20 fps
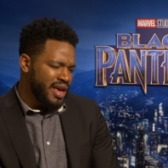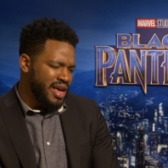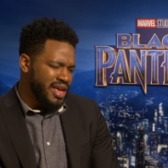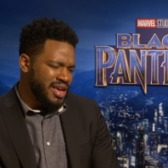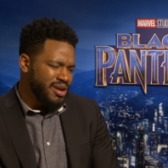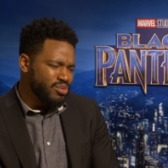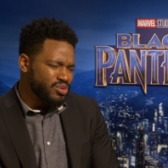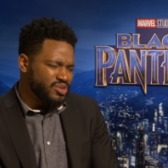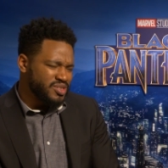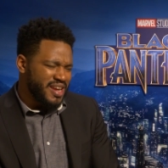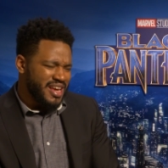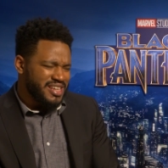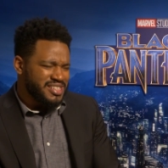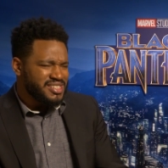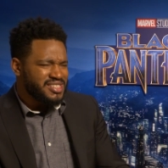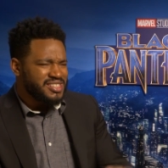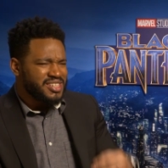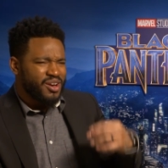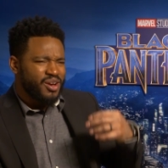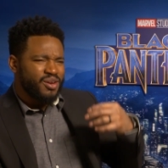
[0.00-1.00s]
and he was
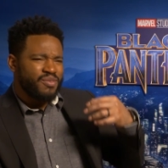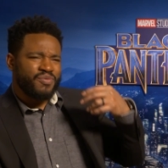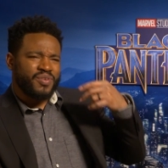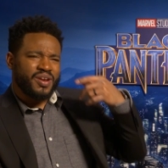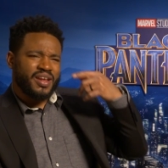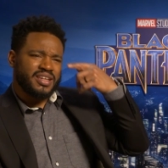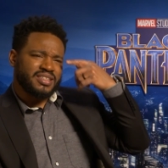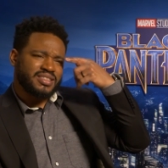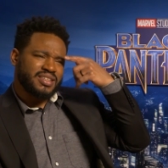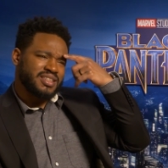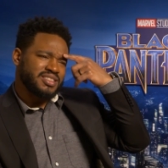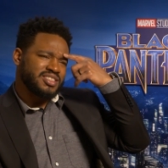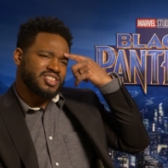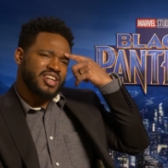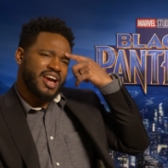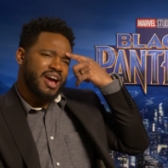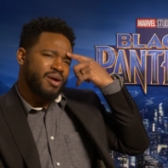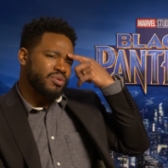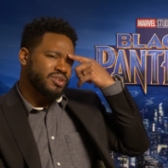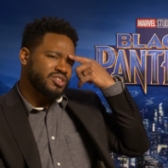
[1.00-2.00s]
necessary for this because
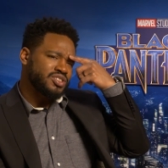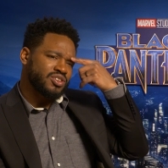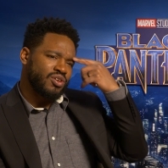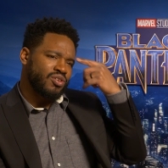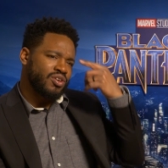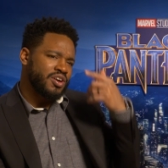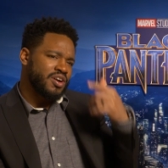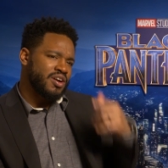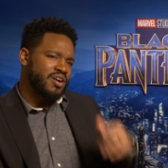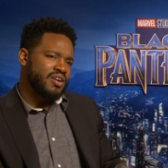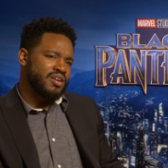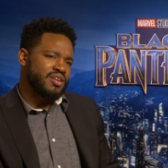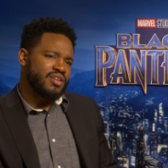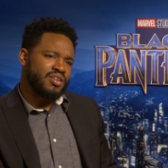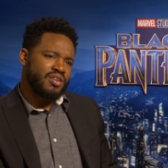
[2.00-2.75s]
Chadwick's so good.